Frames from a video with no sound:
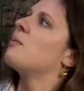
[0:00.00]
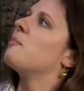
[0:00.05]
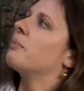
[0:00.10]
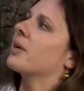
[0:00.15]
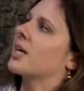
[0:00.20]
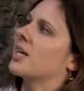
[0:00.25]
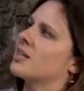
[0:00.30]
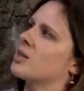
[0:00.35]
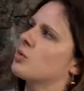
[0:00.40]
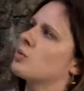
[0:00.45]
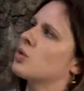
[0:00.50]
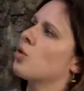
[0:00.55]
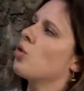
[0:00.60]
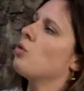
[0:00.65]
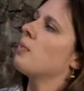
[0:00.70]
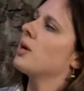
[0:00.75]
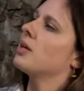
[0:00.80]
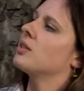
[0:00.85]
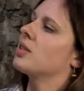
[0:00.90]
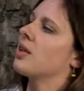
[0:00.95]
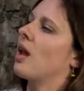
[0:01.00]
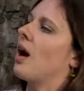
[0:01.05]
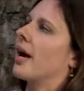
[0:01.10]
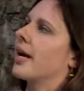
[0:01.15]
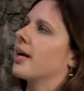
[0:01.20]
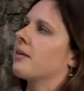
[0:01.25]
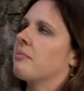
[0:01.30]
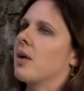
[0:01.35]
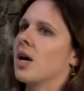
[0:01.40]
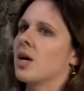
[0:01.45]
because it was almost
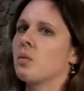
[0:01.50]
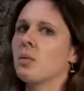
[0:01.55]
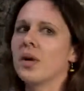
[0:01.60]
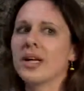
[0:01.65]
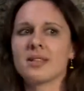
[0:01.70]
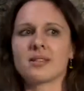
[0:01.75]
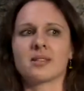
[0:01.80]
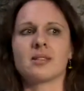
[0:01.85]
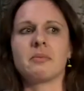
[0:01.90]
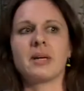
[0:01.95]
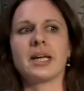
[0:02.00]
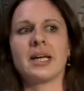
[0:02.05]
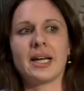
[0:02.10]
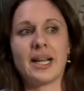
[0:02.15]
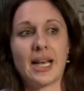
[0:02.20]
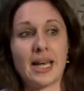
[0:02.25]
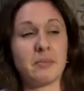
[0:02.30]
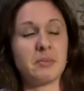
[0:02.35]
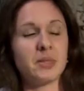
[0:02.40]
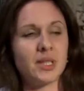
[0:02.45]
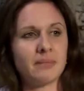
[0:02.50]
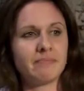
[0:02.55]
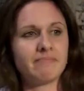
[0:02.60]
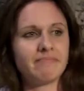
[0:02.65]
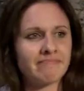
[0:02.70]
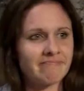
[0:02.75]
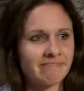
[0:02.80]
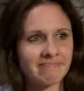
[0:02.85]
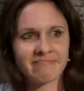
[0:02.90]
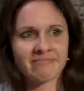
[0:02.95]
like my wings had been clipped.
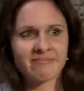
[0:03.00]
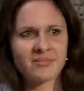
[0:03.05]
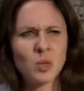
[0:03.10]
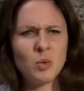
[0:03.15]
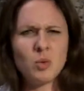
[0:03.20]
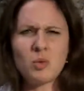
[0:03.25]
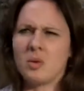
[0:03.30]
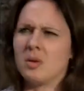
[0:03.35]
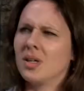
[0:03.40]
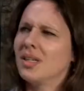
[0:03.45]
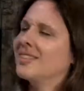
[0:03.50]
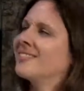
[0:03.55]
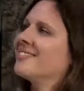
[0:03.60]
Ooh.